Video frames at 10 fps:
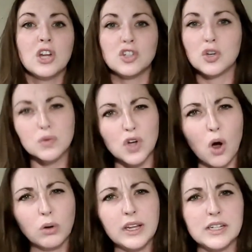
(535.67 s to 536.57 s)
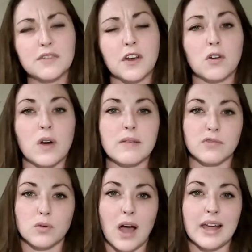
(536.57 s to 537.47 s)
two totally different grape
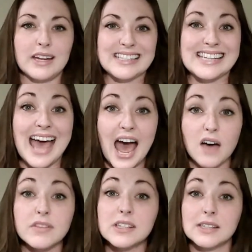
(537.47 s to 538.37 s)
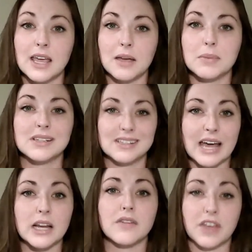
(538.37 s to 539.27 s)
varieties to have the same
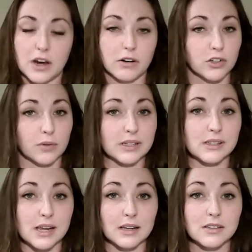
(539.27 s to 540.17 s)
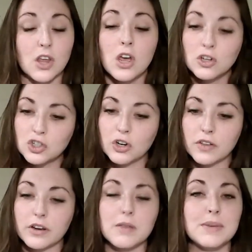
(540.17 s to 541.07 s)
set of characteristics. Sure,
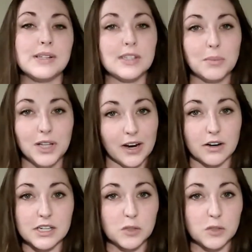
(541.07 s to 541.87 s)
there can be similarities